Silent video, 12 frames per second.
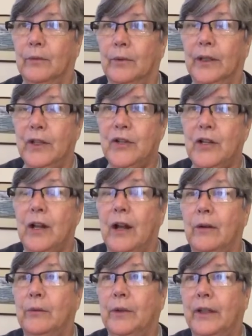
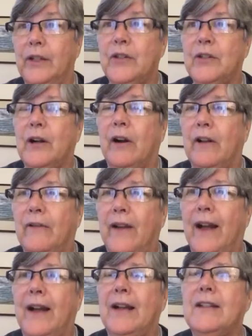religious
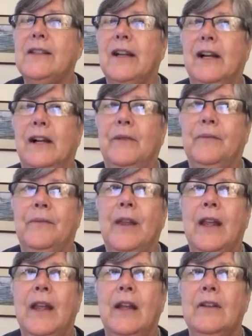artifacts,
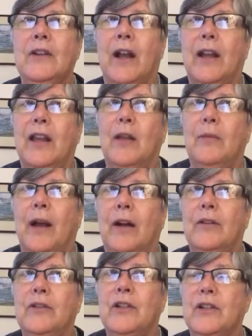talking
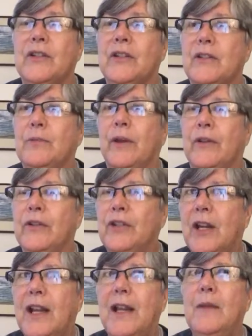about Jesus' brother
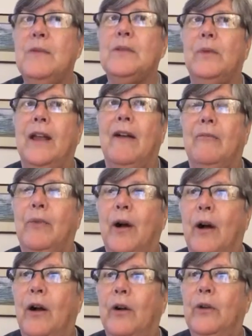James. We have
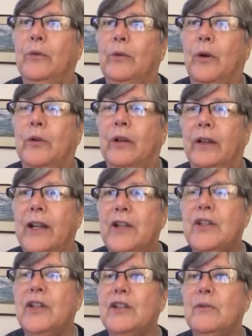Paul, who wrote
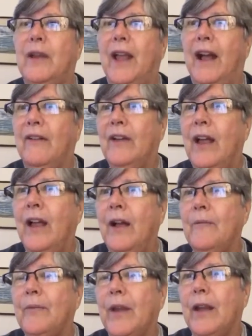Galatians. We have
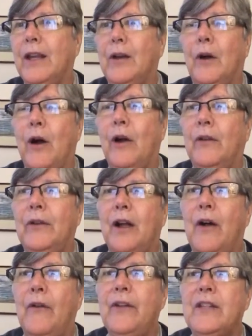you know,
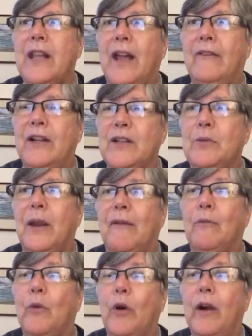all this evidence. We
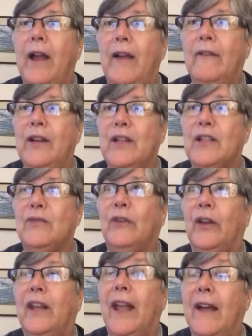have more evidence
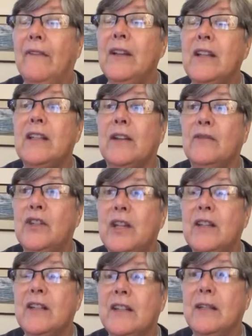for the evidence of
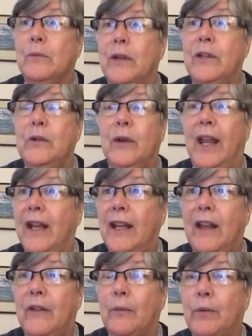Jesus than we do
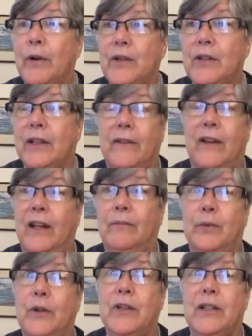any other living
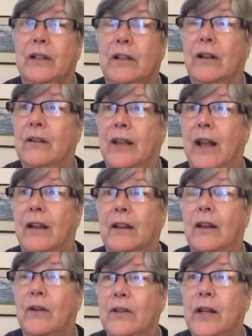person that,
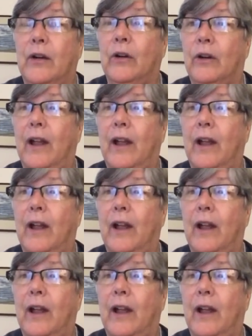you know, dead or